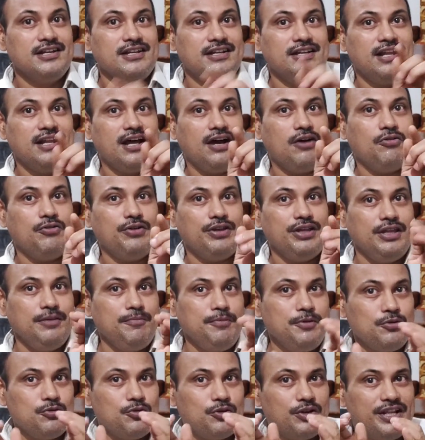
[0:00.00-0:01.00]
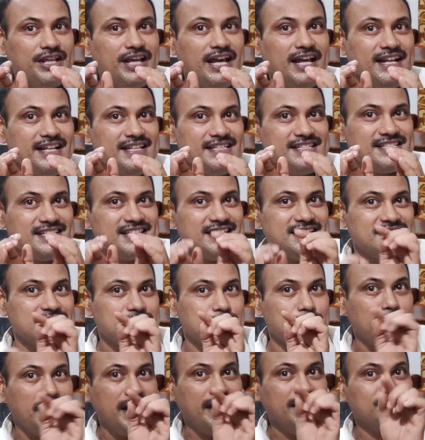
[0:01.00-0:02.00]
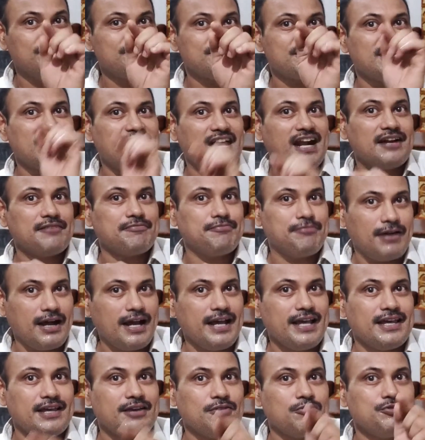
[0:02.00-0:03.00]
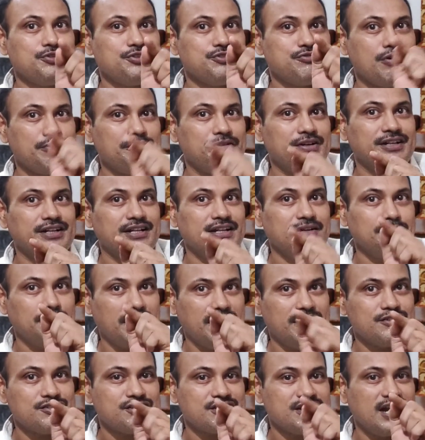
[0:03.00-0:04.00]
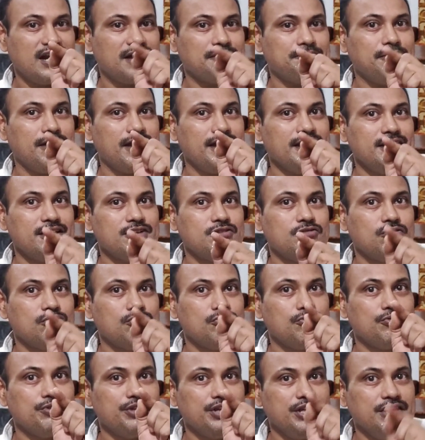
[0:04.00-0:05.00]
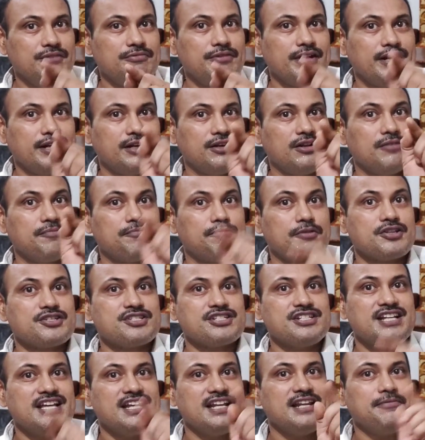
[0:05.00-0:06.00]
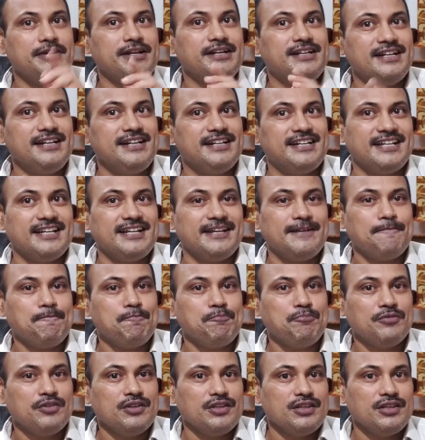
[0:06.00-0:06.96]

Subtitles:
Now if you rearrange this minus grad phi which you have written minus grad phi equal to E vector plus del A by del T,